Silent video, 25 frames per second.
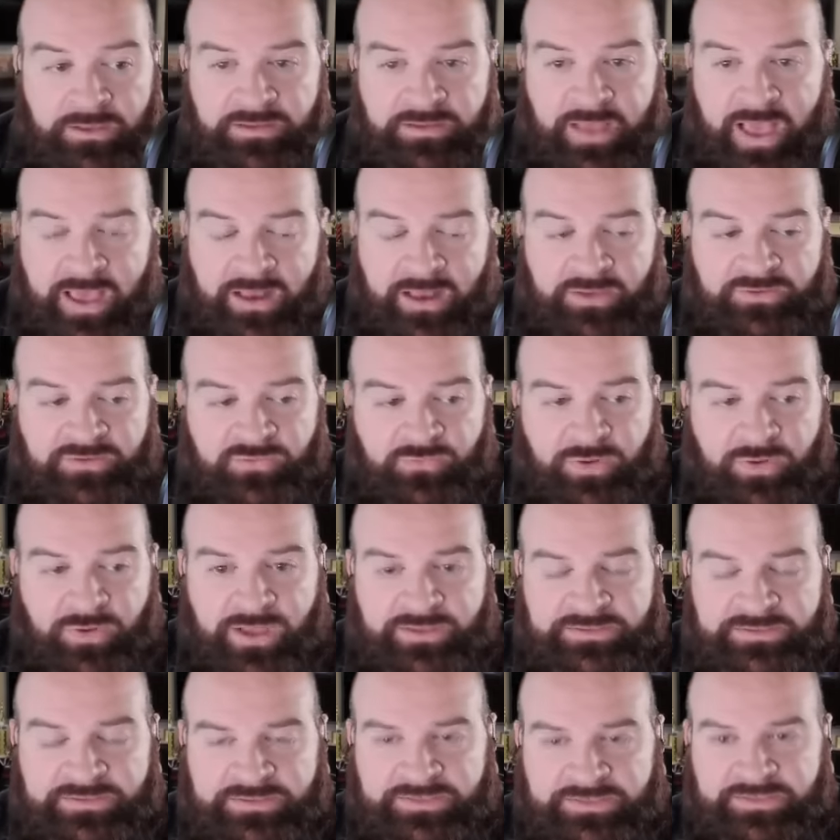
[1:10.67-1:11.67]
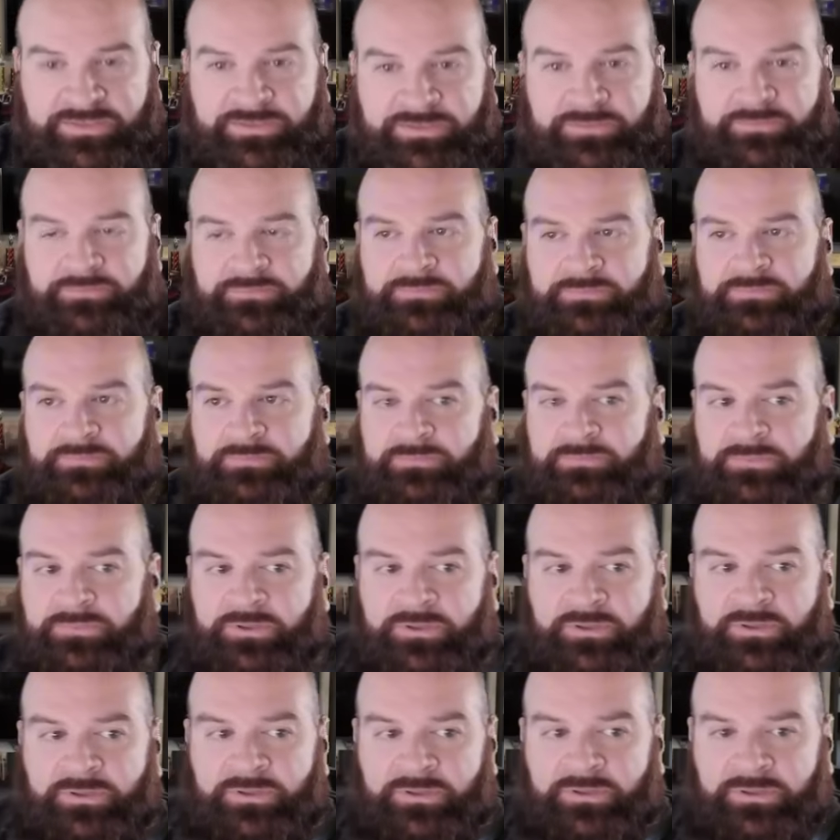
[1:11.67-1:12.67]
Diana Taurasi
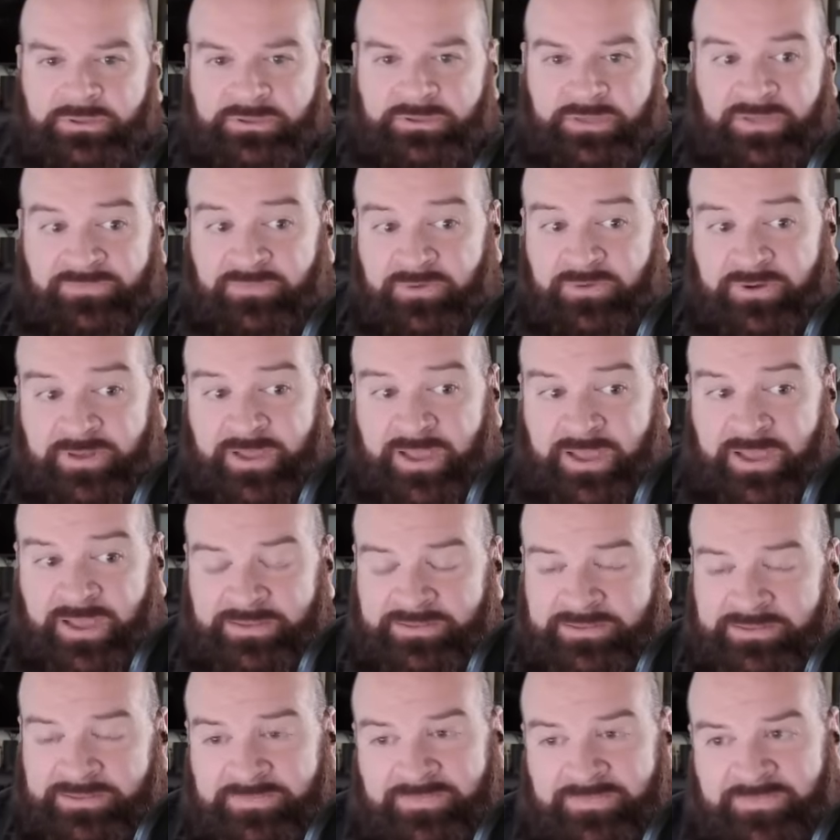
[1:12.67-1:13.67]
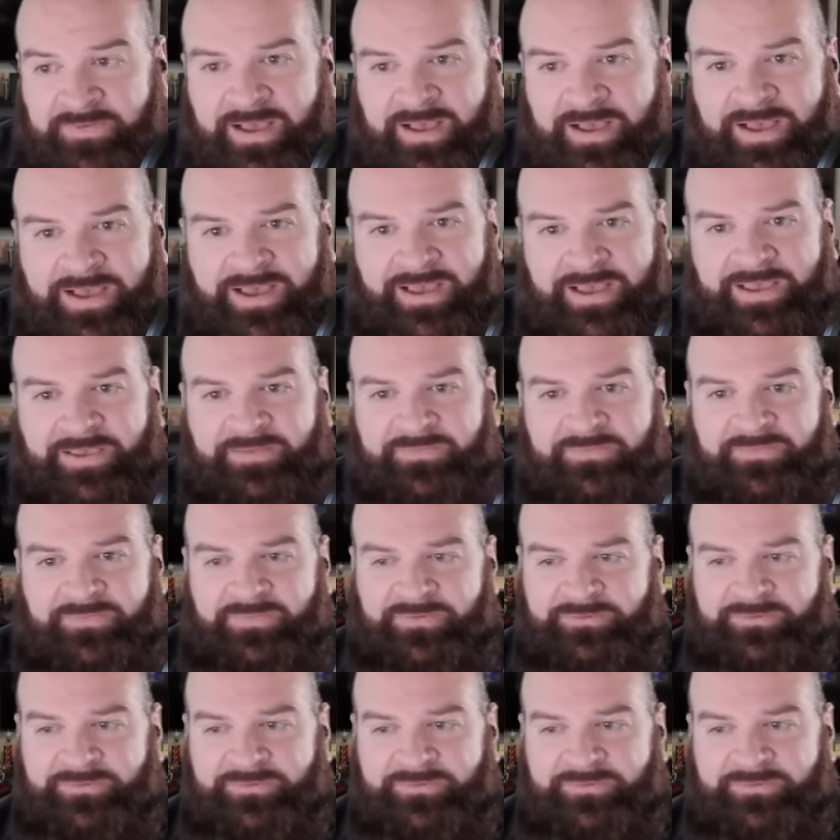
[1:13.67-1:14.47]
never got to five.